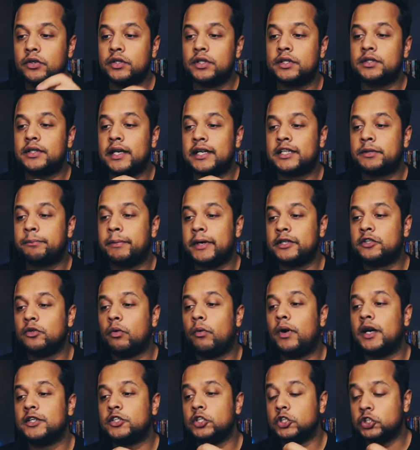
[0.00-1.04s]
users expect to
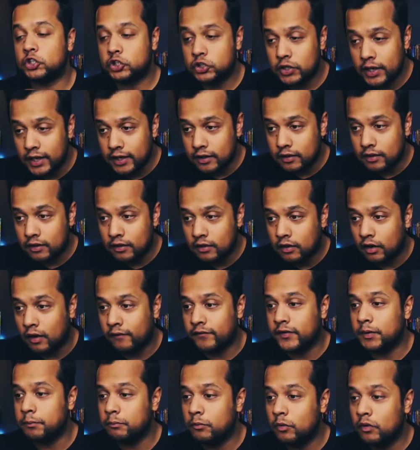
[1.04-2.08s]
watch a trailer
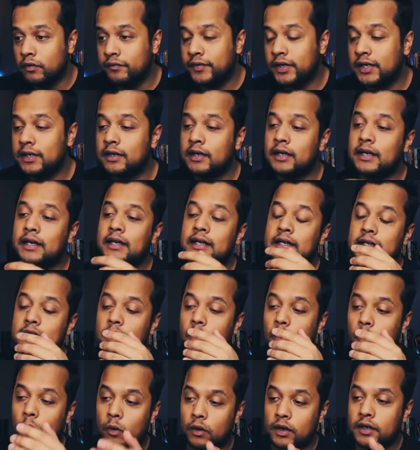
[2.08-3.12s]
of the movie
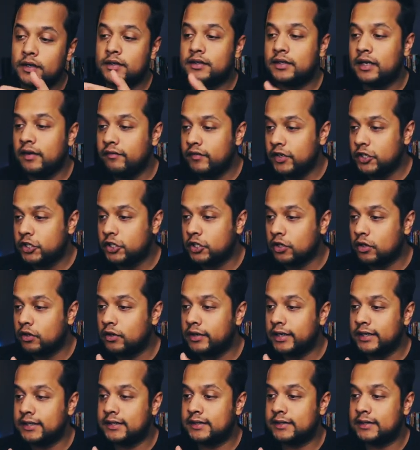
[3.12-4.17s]
or TV
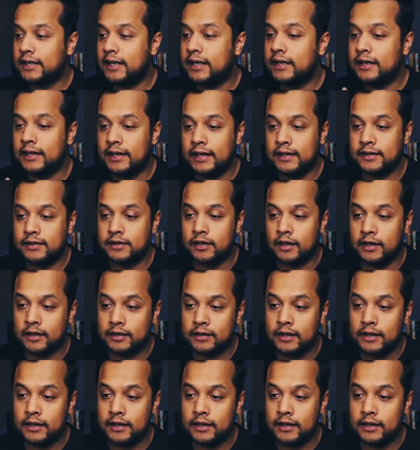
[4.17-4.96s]
show, instead it's a